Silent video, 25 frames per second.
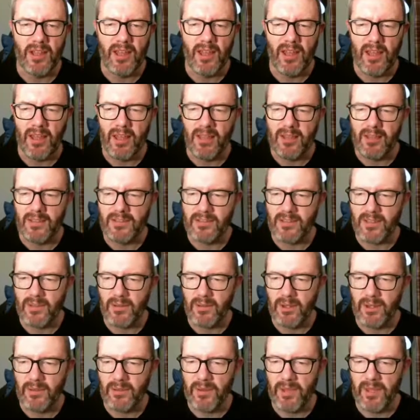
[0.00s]
Let's go
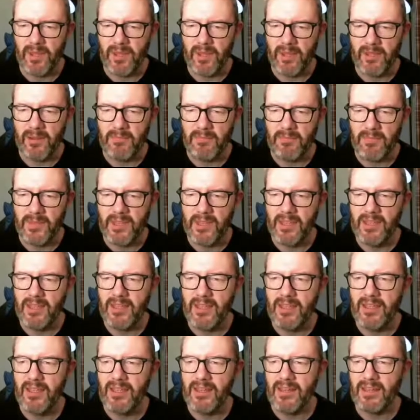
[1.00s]
out there and make
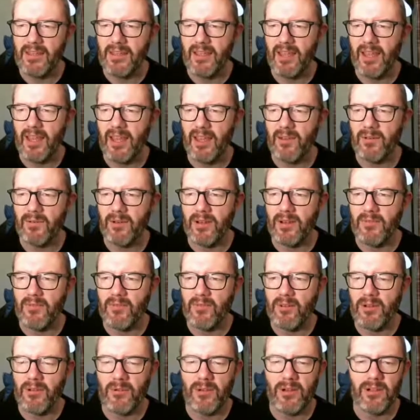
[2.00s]
it count,
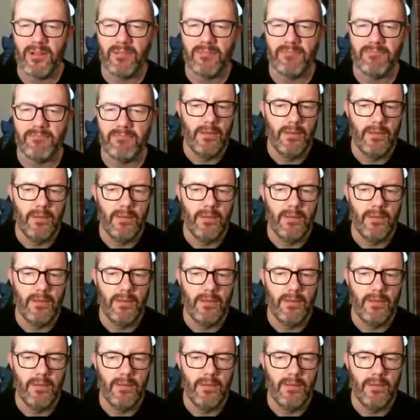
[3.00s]
everyone.